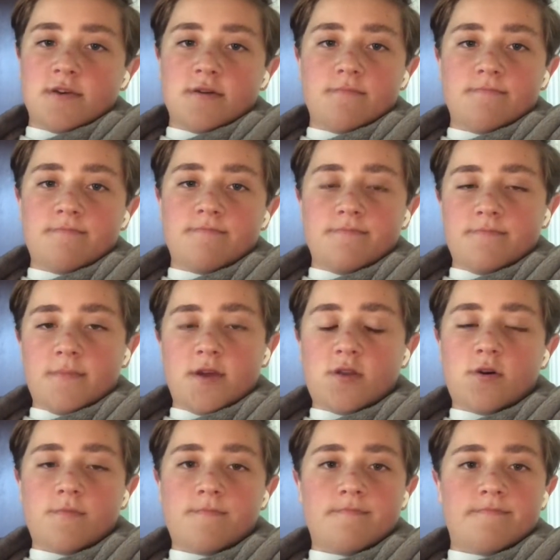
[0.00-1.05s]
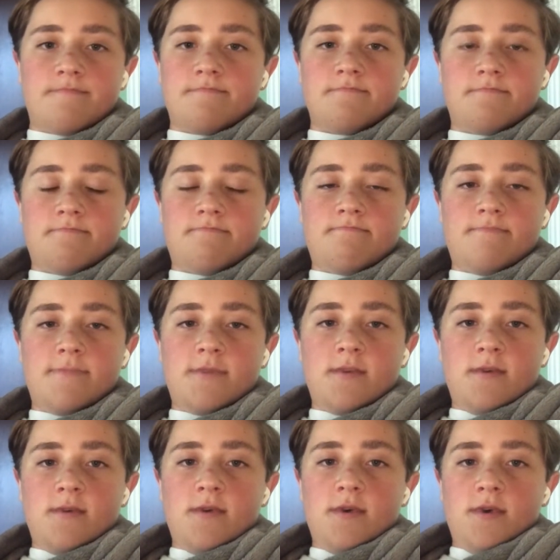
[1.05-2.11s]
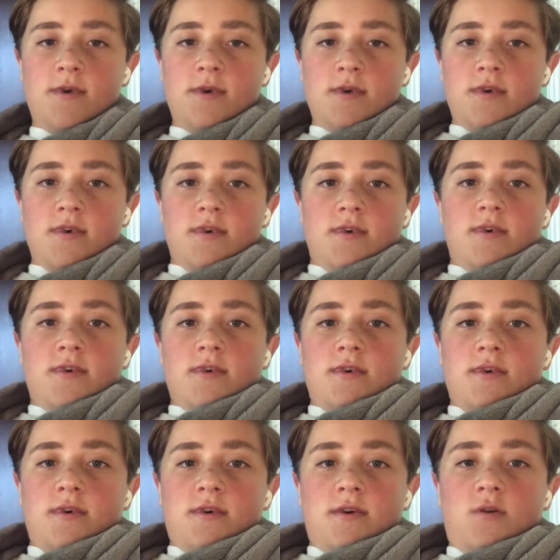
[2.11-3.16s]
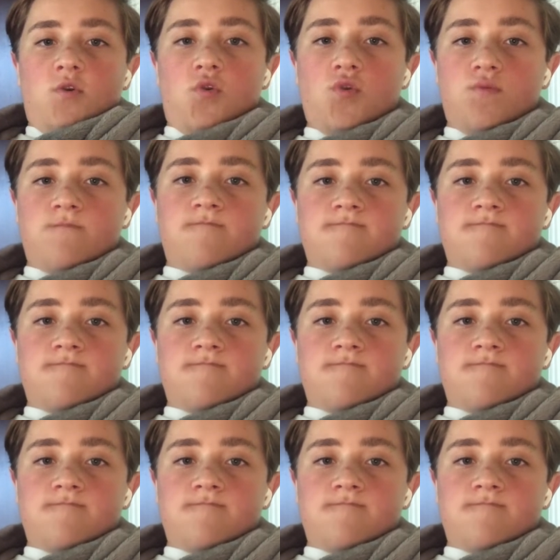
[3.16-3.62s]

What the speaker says: (silence)